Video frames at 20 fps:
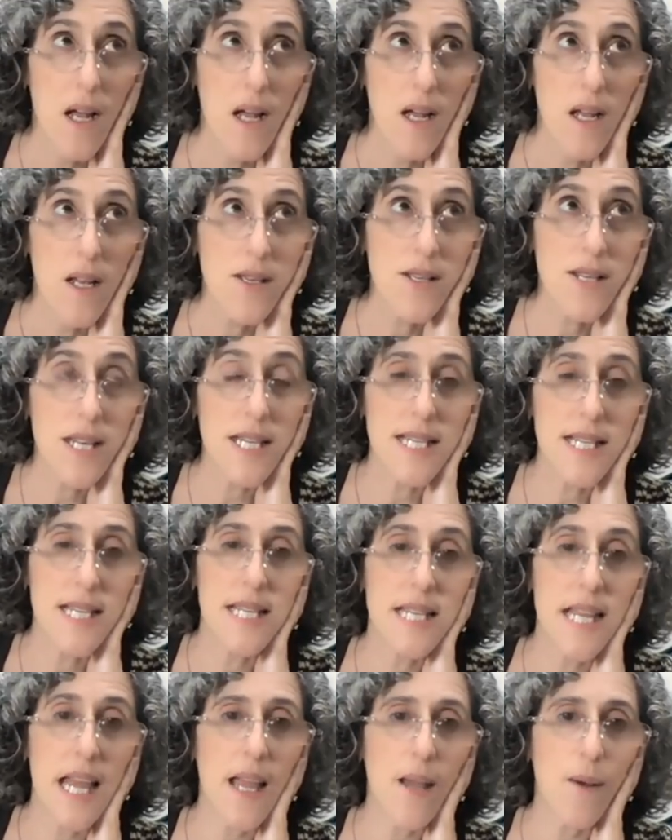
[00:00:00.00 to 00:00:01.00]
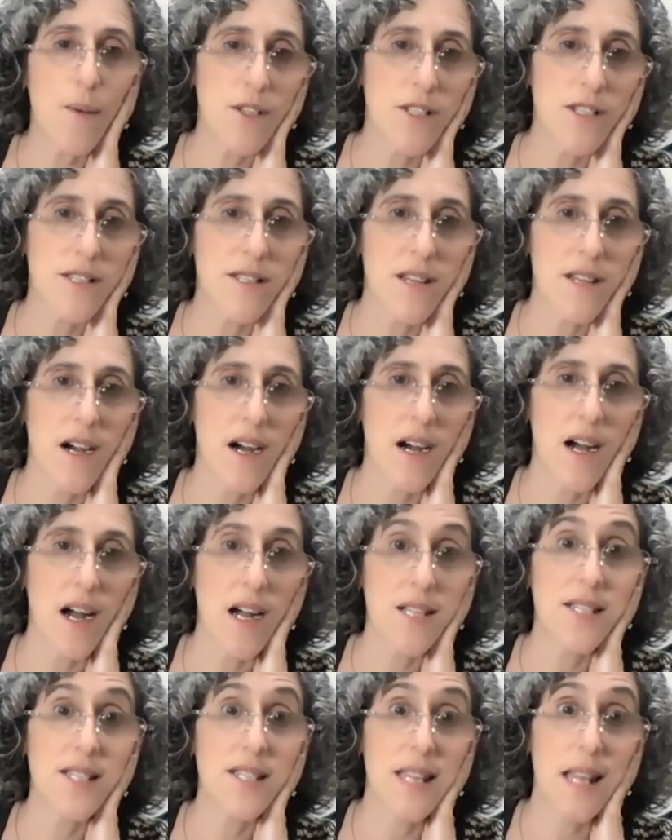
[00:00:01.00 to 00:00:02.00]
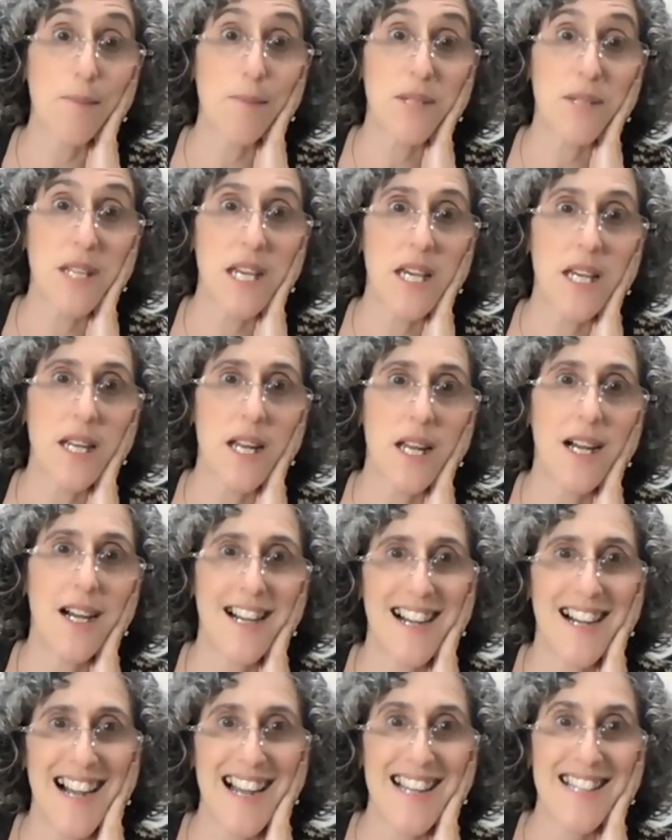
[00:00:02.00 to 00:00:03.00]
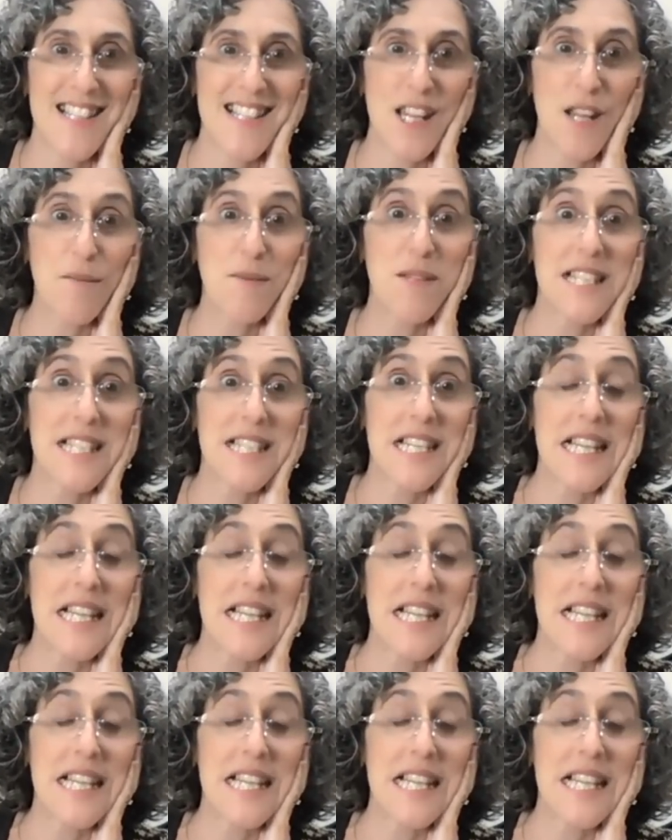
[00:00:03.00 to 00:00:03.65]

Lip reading: today was, I slept in until